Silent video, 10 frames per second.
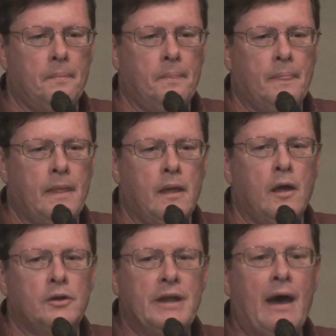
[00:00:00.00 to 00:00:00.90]
you
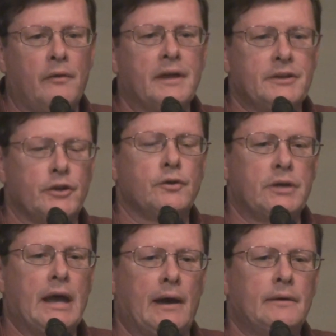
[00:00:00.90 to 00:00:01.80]
know, Now they do,
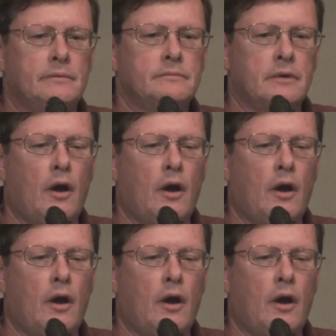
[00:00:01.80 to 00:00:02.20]
yeah. yeah.